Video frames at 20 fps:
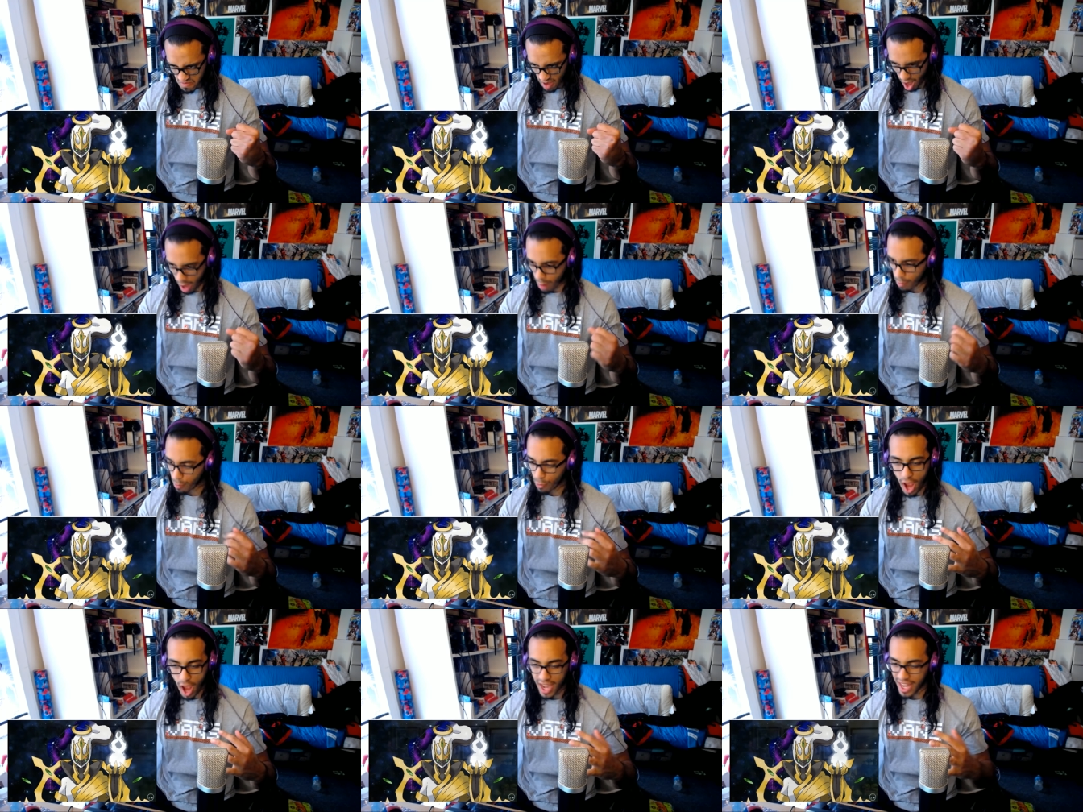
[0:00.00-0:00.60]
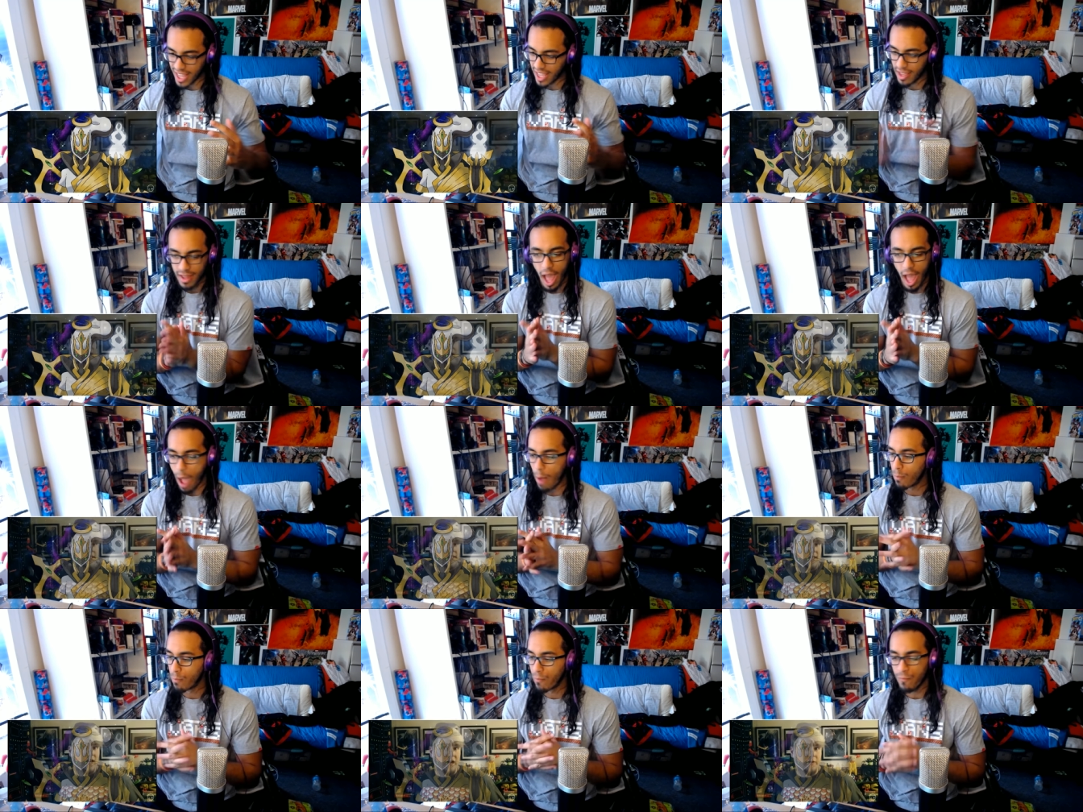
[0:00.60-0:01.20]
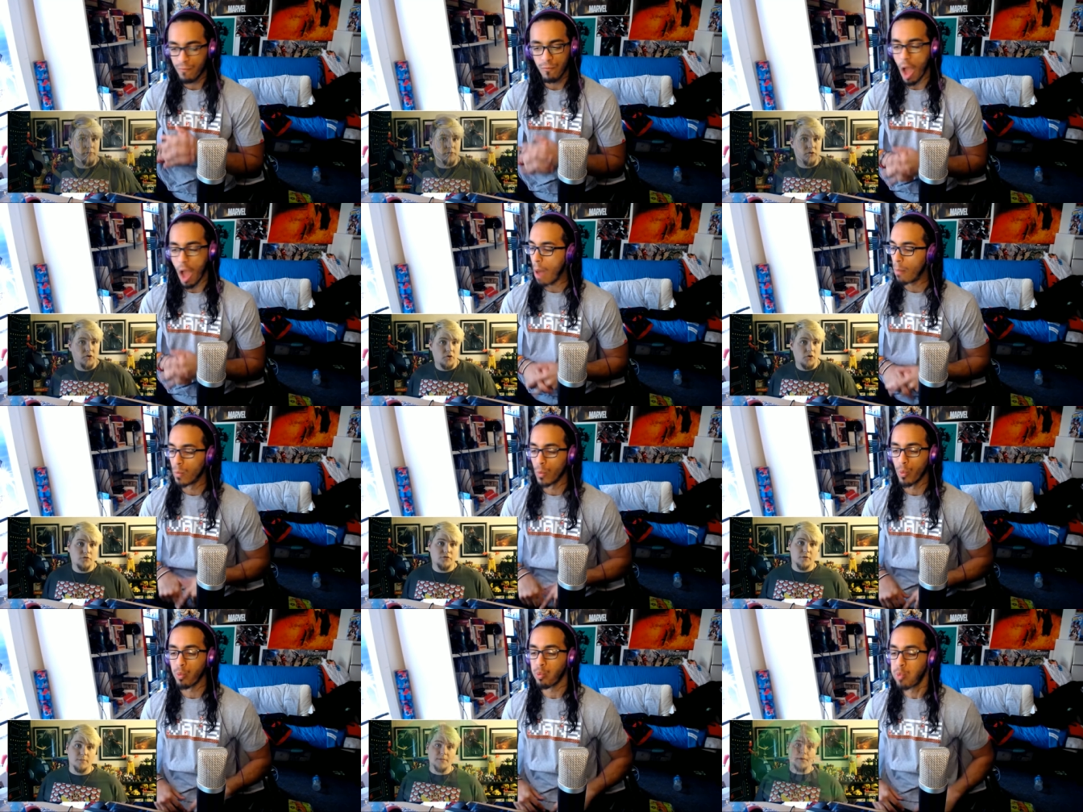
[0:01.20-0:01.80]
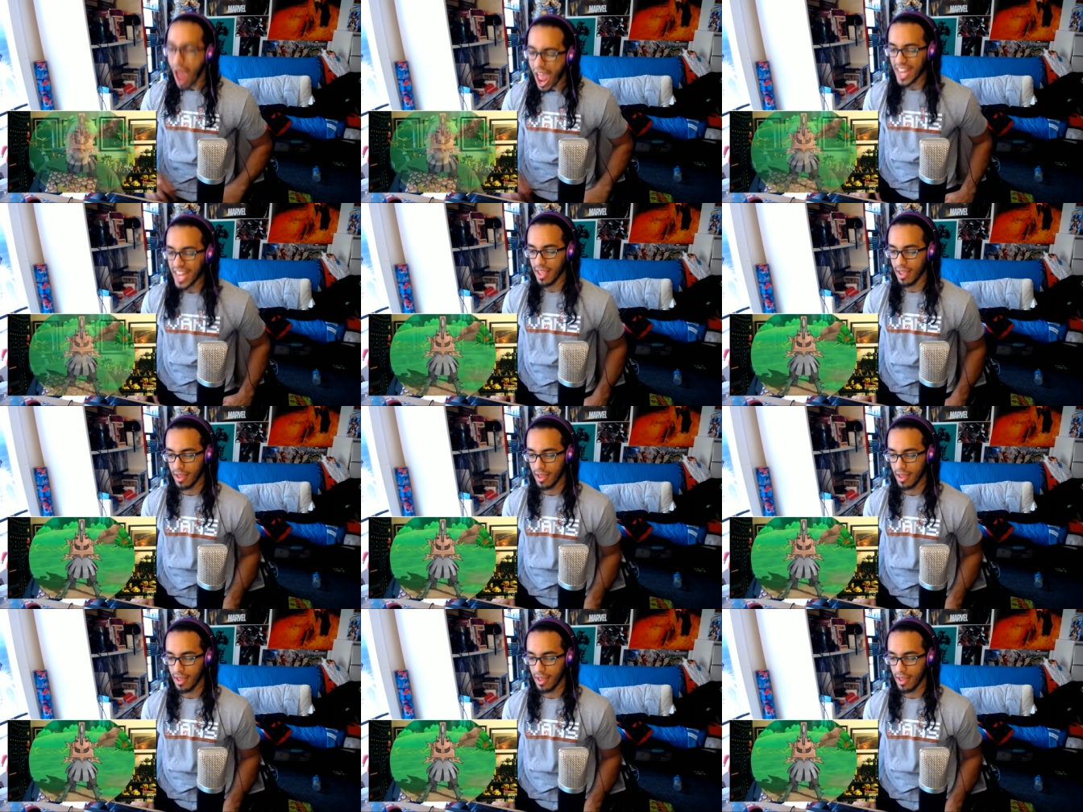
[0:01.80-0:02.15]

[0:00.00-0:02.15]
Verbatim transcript: I'm ready. I'm I'm ready.